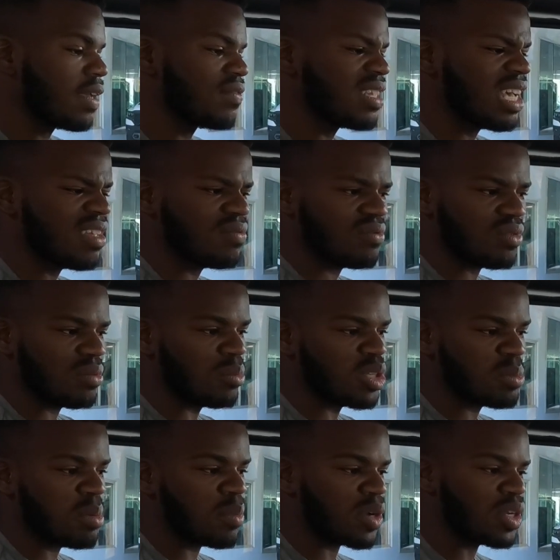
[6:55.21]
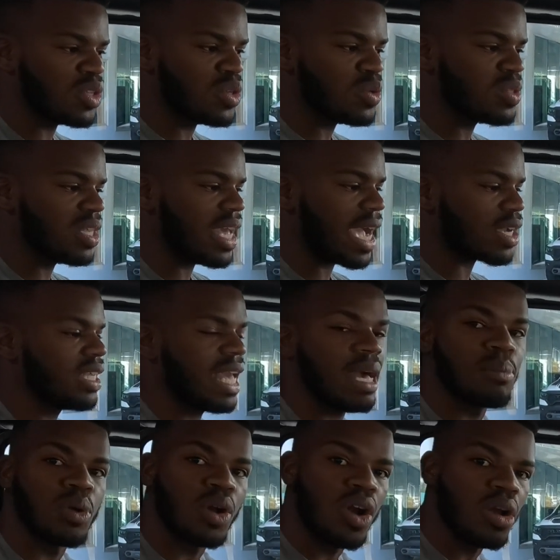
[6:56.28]
If not, most people are going to use the, the
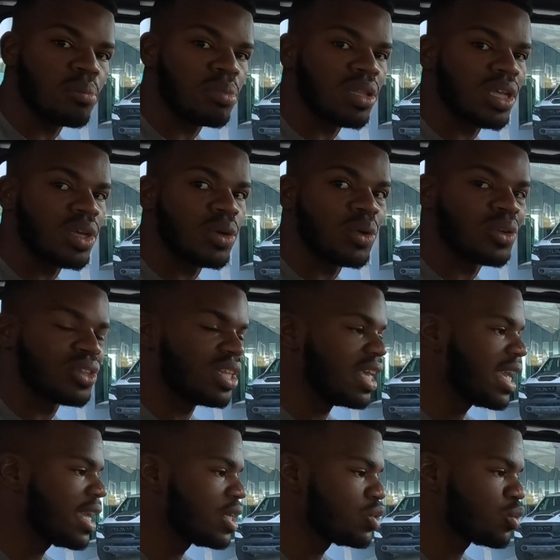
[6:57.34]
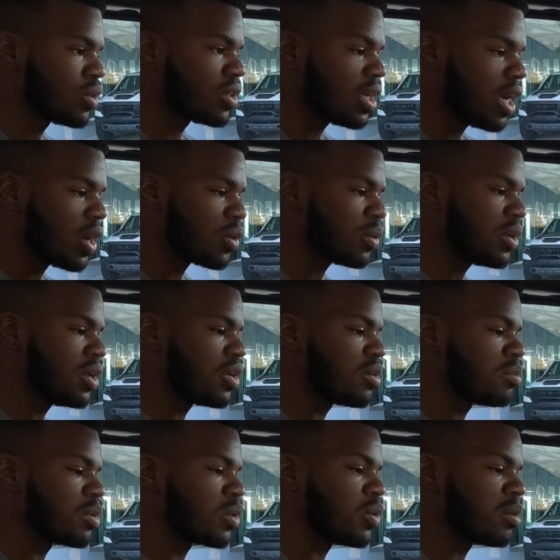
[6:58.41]
Apple CarPlay or the Android Auto here,
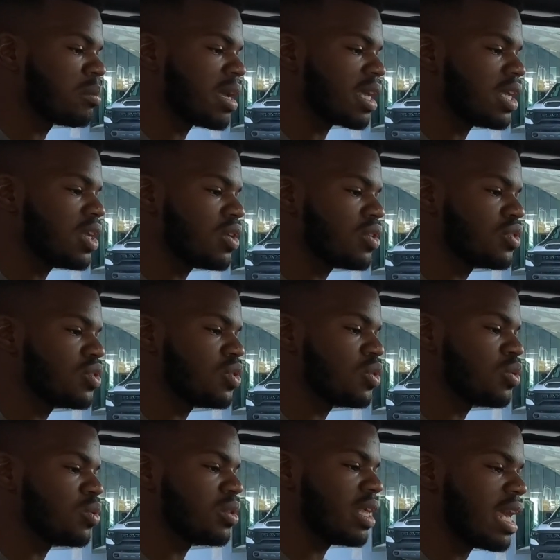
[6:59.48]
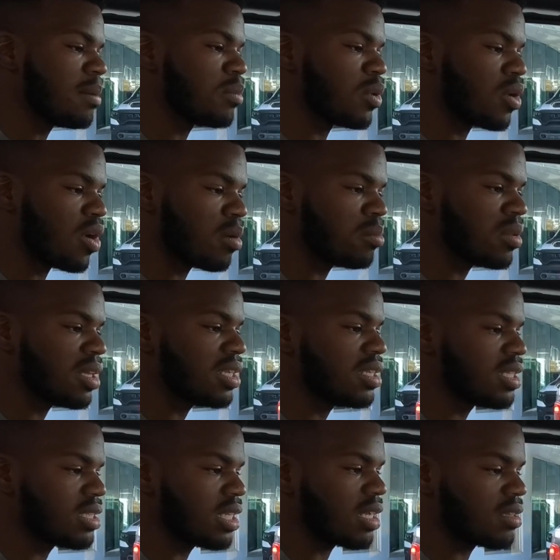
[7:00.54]
but going back here to Apple CarPlay
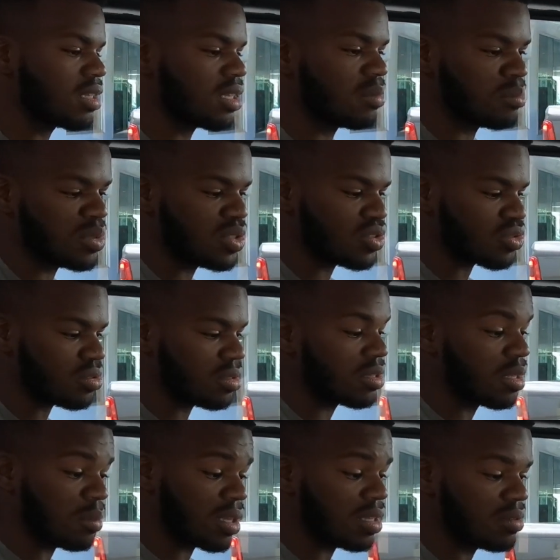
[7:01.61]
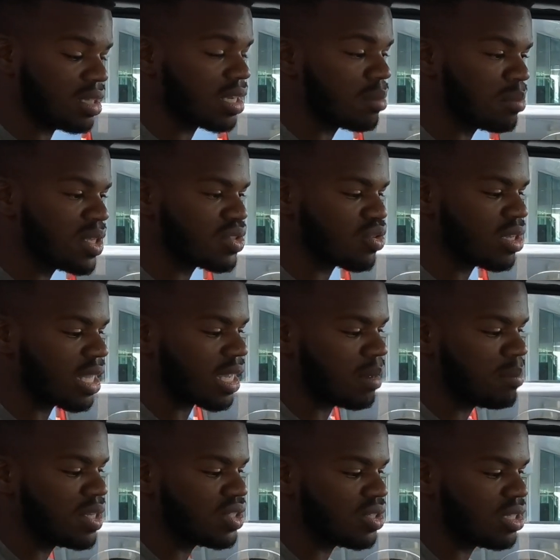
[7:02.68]
does take up the complete, the, the complete screen like I
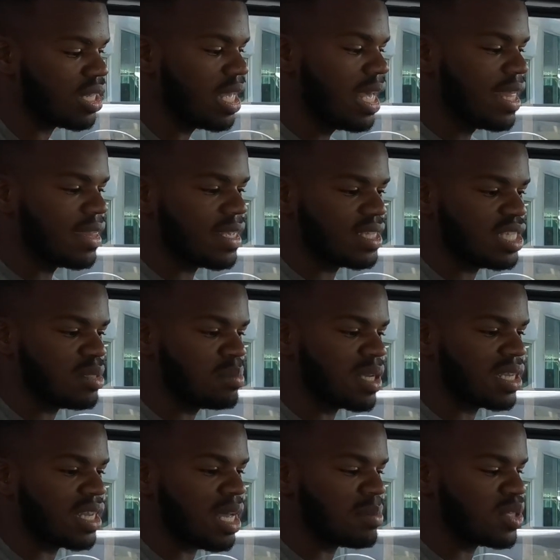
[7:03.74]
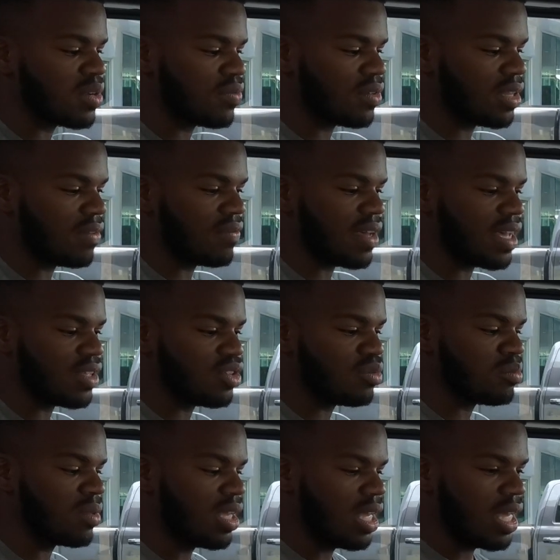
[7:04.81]
mentioned. There's these big knobs here for the
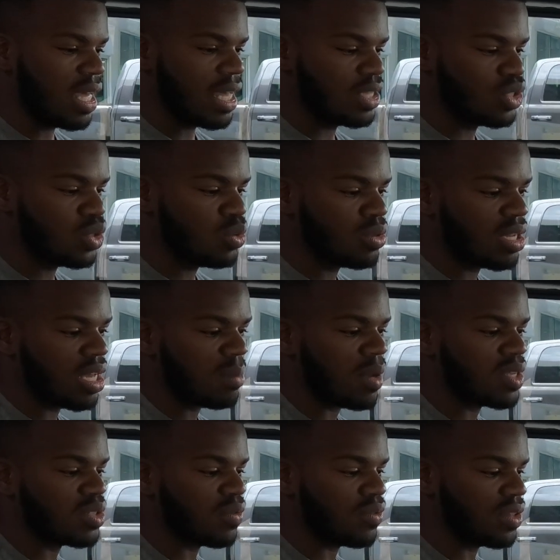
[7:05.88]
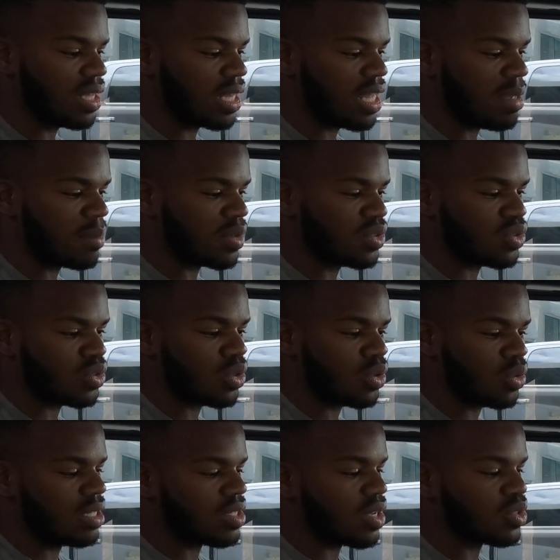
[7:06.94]
volume and tune knob, also for the climate control.
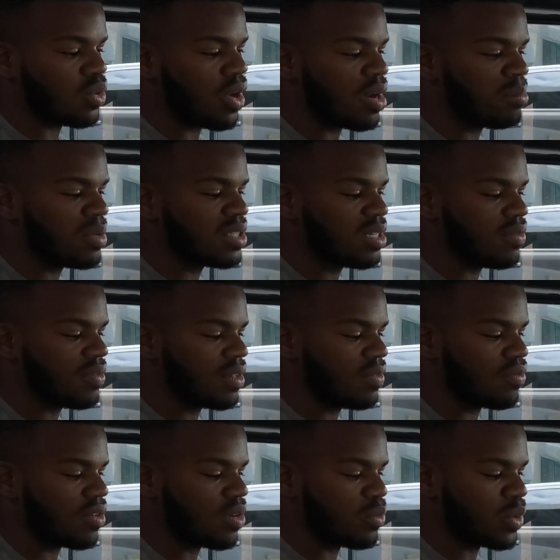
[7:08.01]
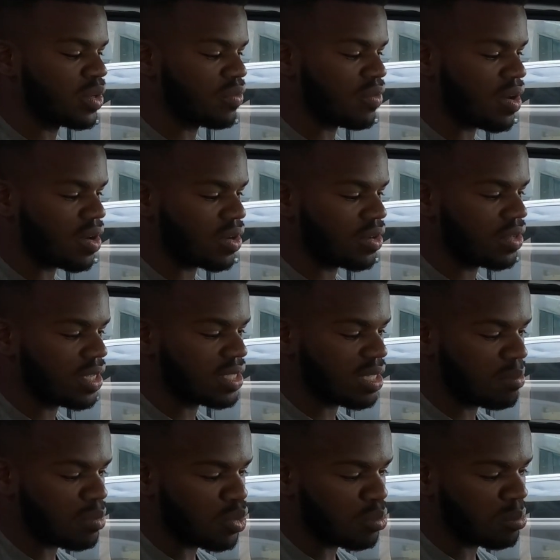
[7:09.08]
There's also heart buttons here for the front rear defogger. There's
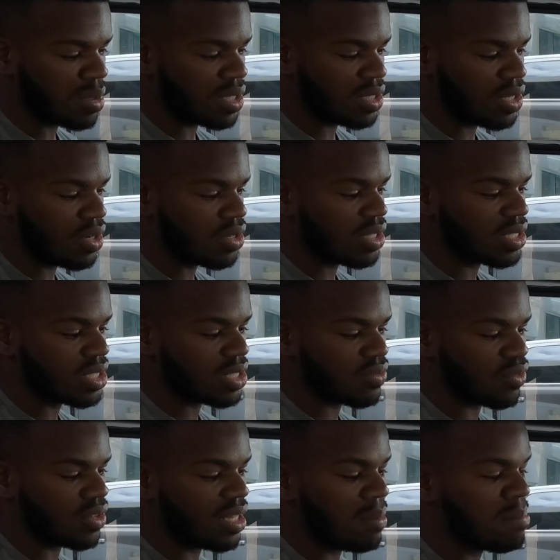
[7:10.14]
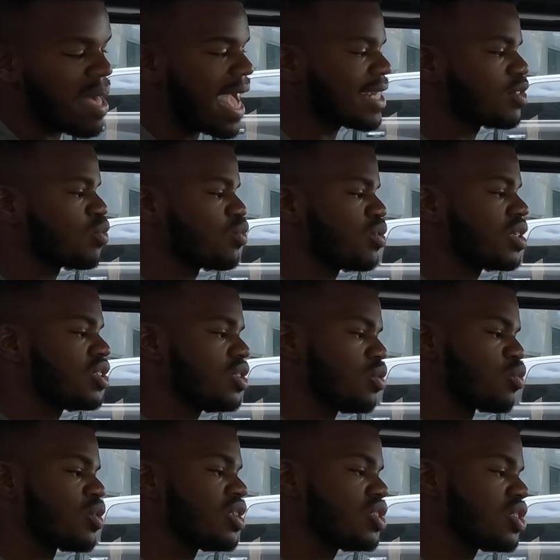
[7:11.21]
a mute button here. This is for the max reg
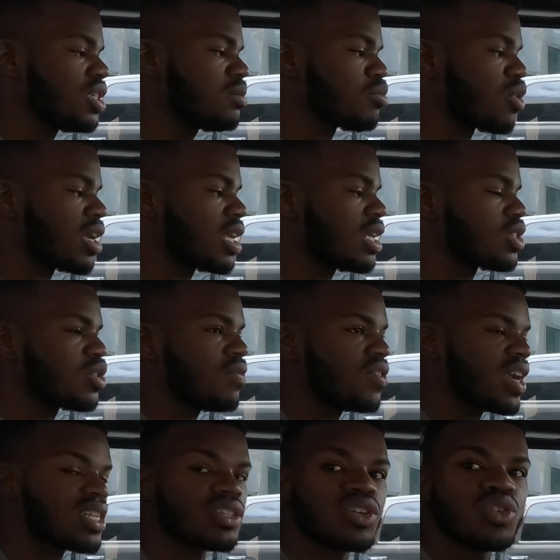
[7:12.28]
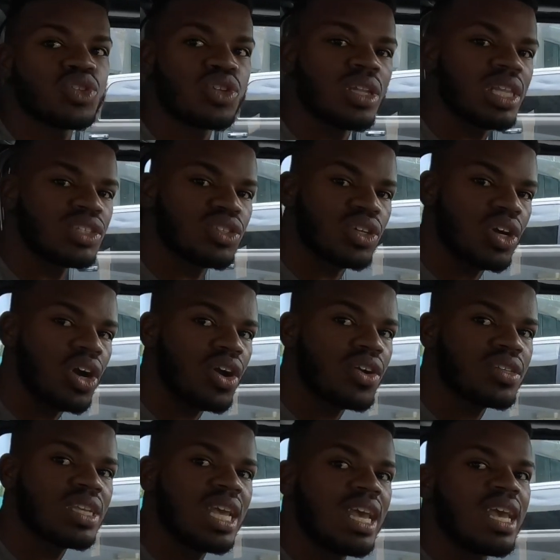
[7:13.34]
regen braking. So if you guys are used to electric
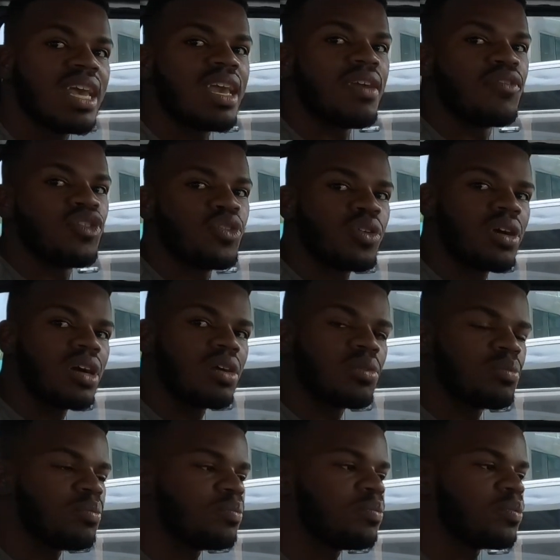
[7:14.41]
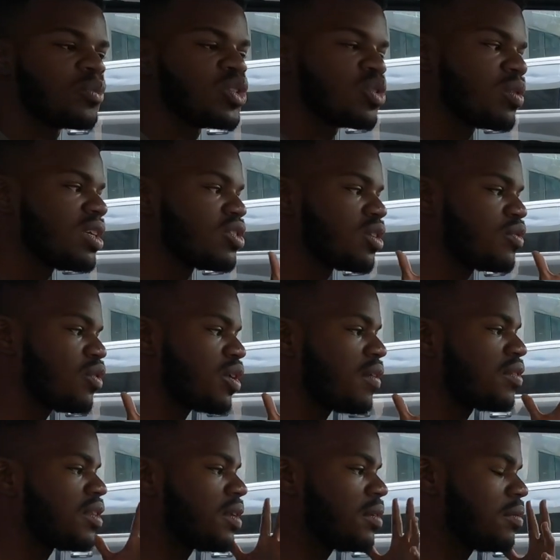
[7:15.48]
cars, if you're, um, once you release your foot
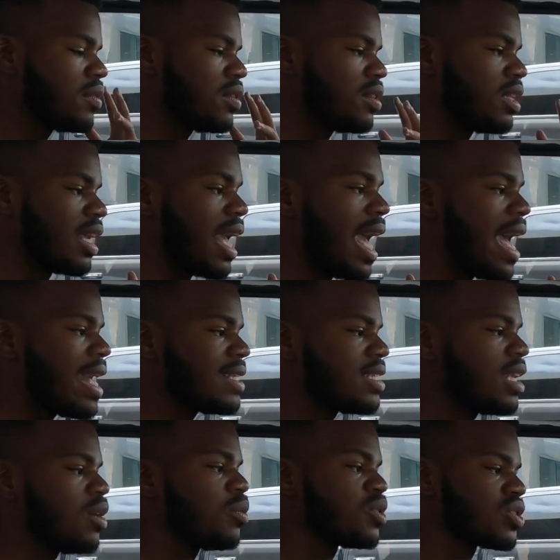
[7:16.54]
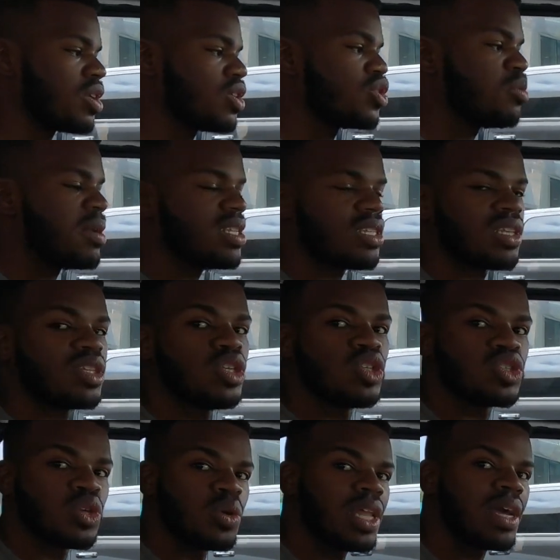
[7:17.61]
off the, the gas, it will start to basically
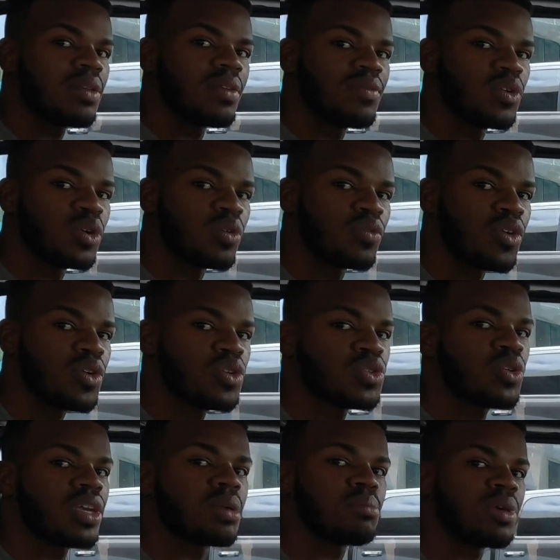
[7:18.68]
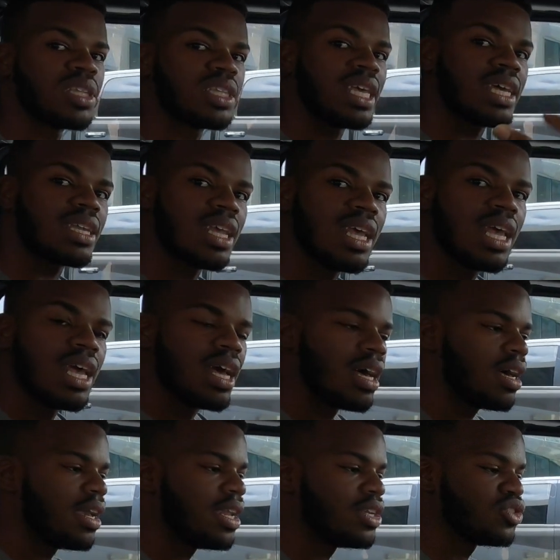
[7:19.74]
slow down the vehicle for you so it can put that
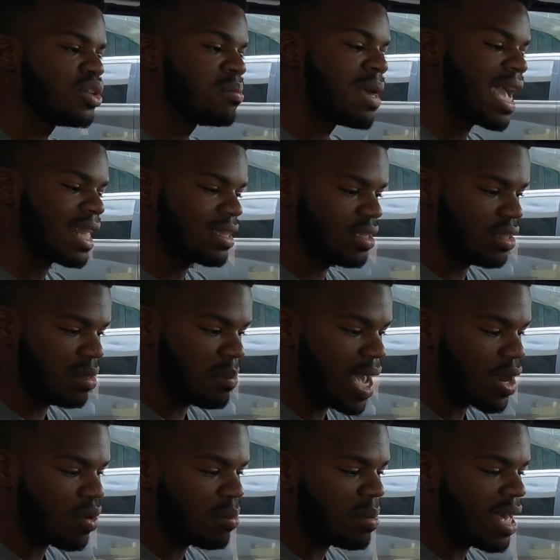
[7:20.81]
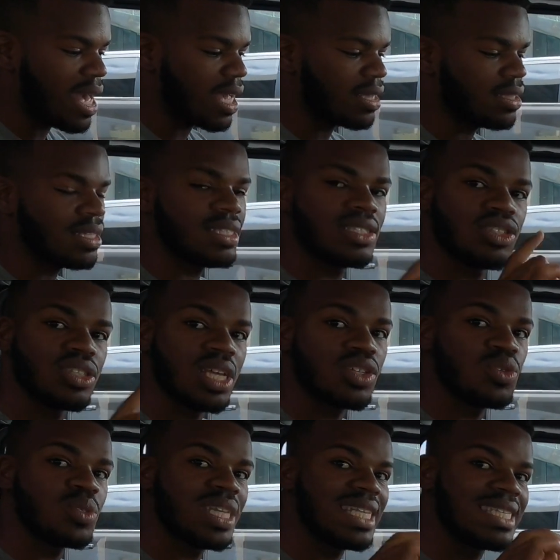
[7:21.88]
uh, energy back into the battery pack. This
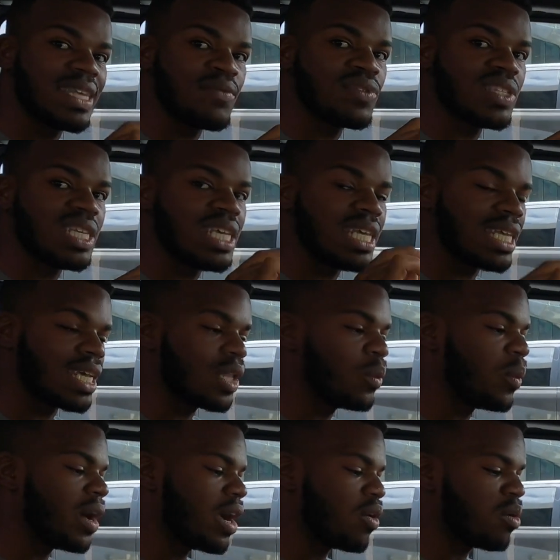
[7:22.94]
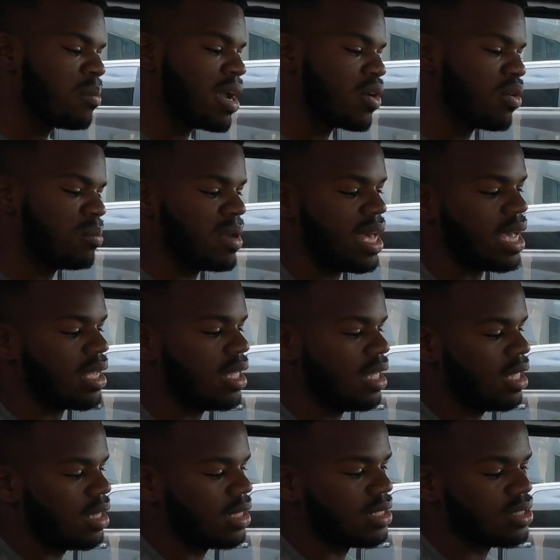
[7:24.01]
does use a 17 kilowatt hour battery pack
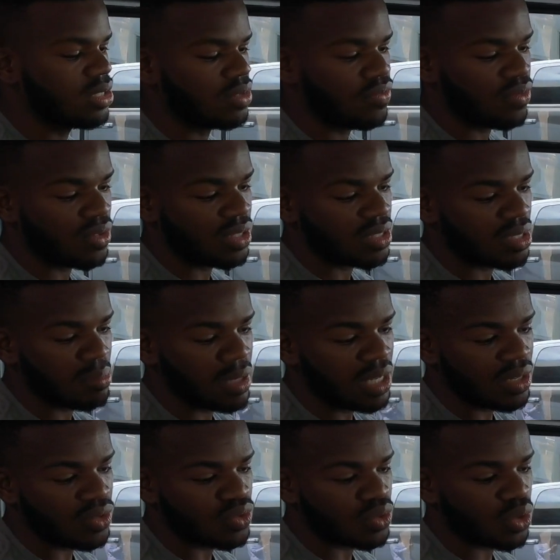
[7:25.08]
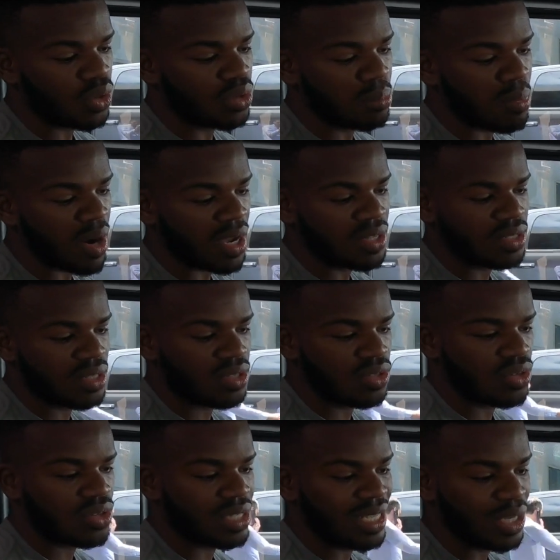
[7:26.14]
this is for the stability control, the parking
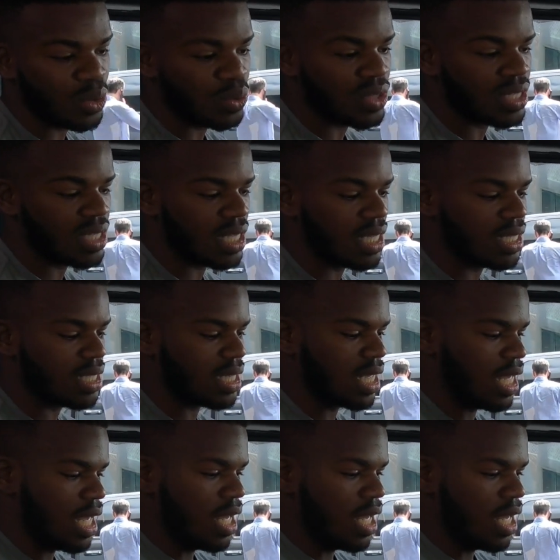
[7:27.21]
sensors, hill descent.